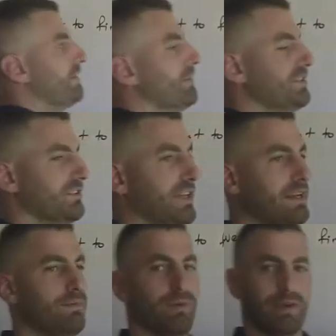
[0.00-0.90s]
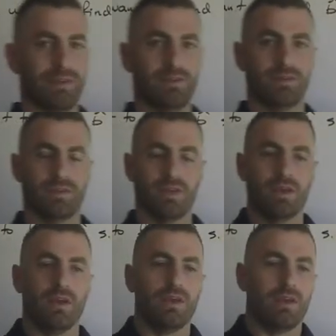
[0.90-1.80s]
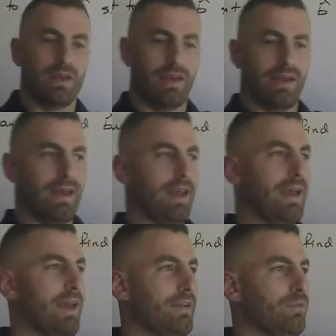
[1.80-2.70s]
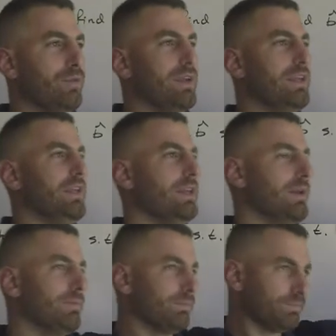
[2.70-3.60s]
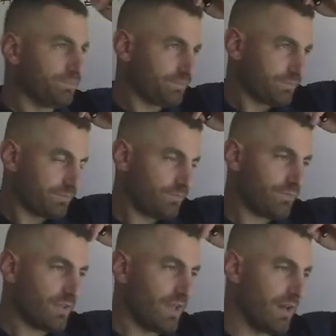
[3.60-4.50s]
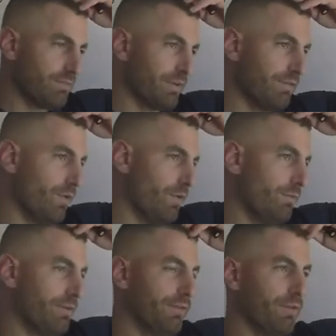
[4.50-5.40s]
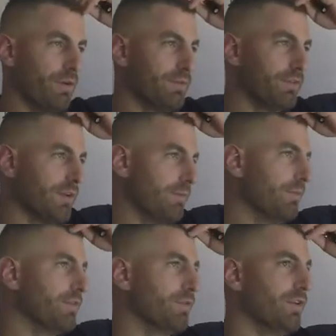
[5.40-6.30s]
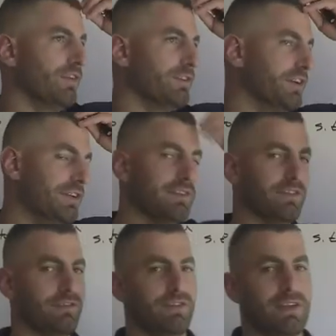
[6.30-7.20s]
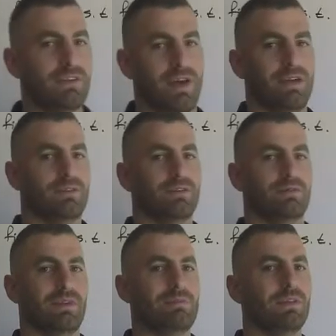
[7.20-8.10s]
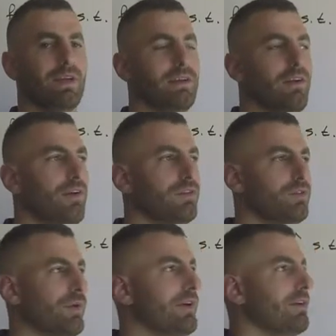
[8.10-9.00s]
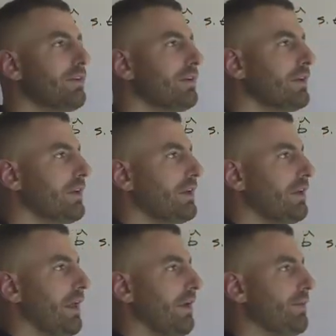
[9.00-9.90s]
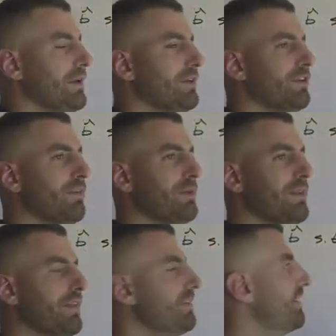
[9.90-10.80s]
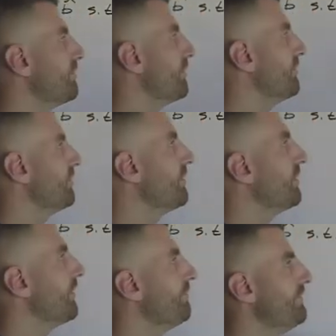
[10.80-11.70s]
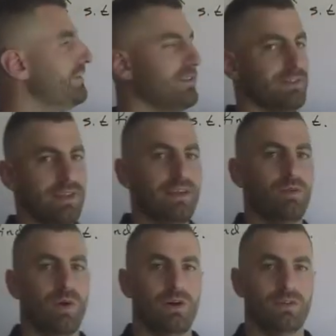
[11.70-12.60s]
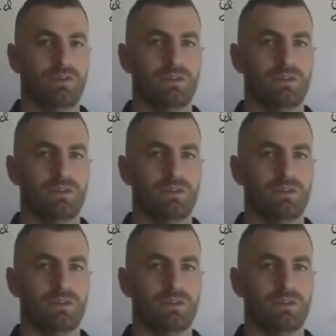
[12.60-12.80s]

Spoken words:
a bunch of data points and we perform some sort of goodness of fit test, maybe like r squared, and we determine that the exponential curve fits this data well.